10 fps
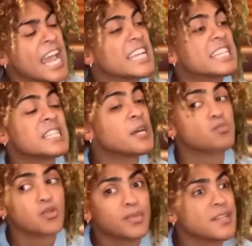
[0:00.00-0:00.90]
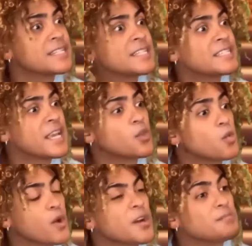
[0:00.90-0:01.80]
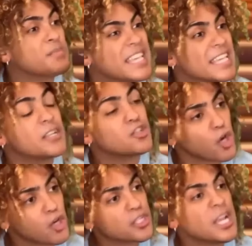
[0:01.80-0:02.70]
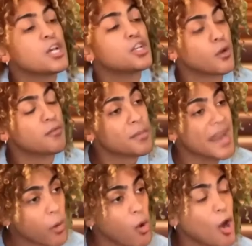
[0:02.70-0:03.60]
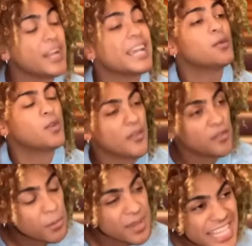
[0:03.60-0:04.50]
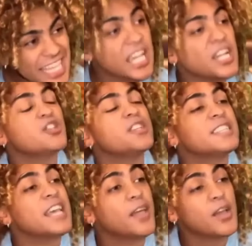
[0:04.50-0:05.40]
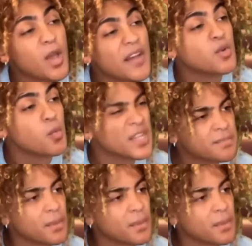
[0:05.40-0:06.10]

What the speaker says: Hey, it's not appropriate to say the word pee in church. So from now on, whenever you have to pee, just say you have to